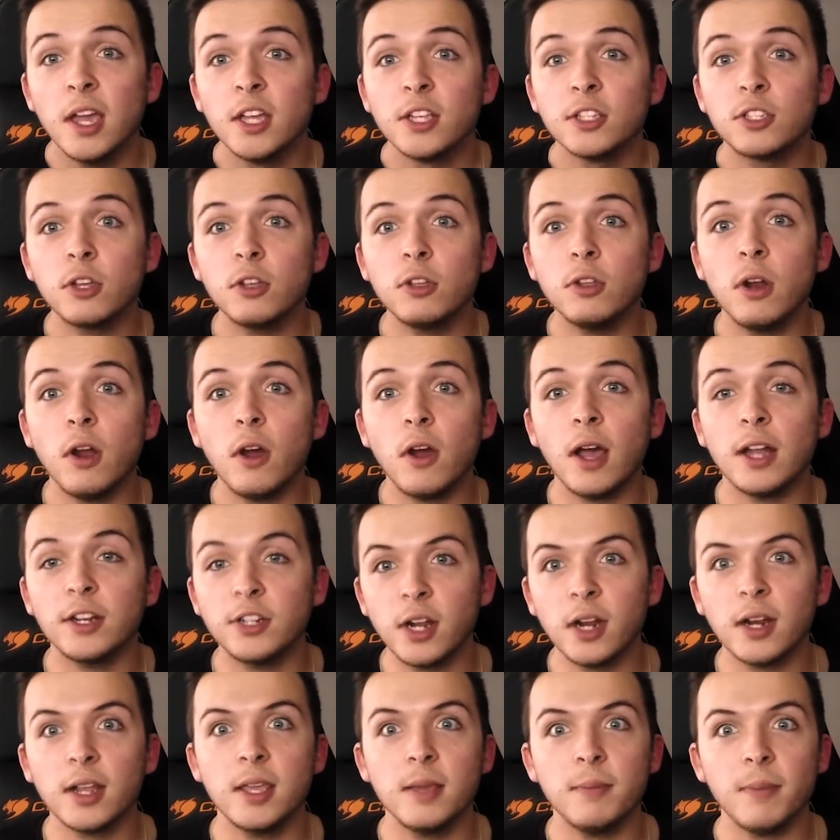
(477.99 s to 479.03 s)
So, you know, I
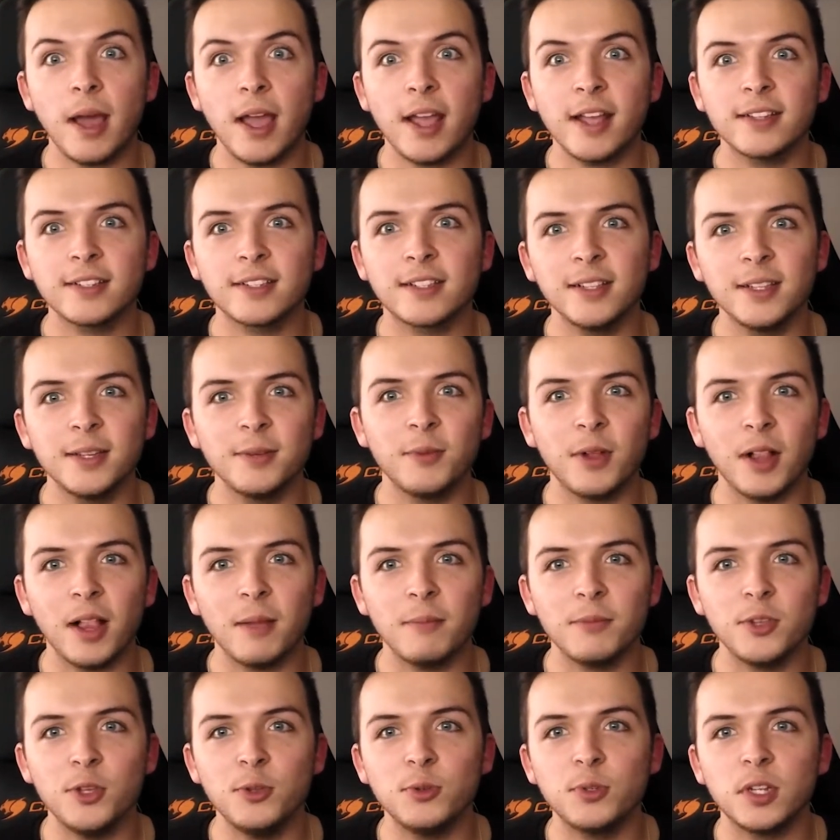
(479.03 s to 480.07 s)
try to keep my hands clean while
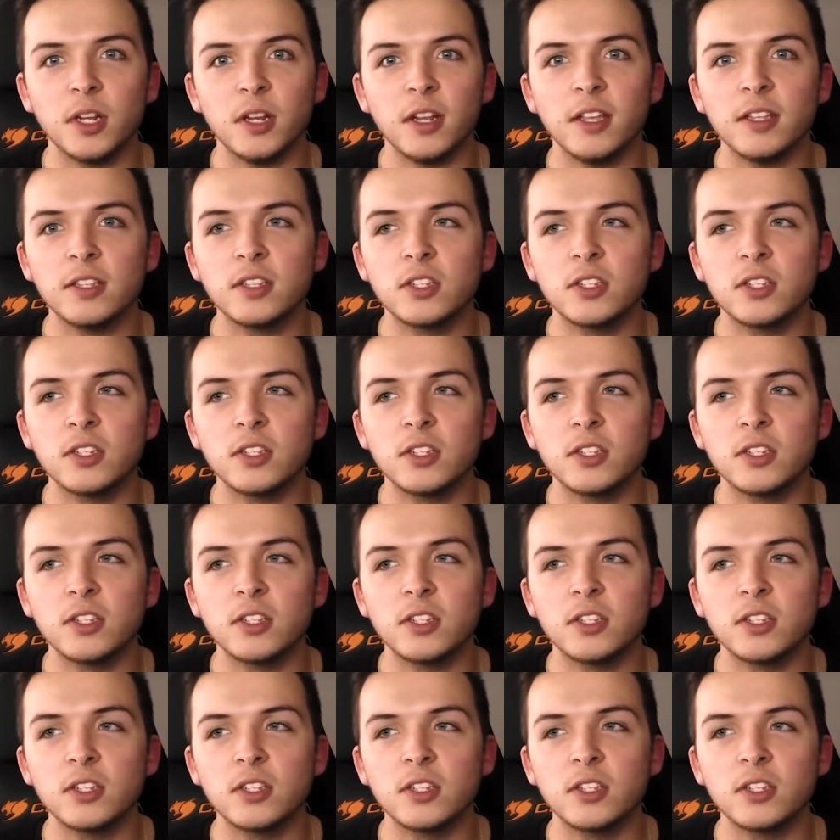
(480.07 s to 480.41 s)
I'm using it.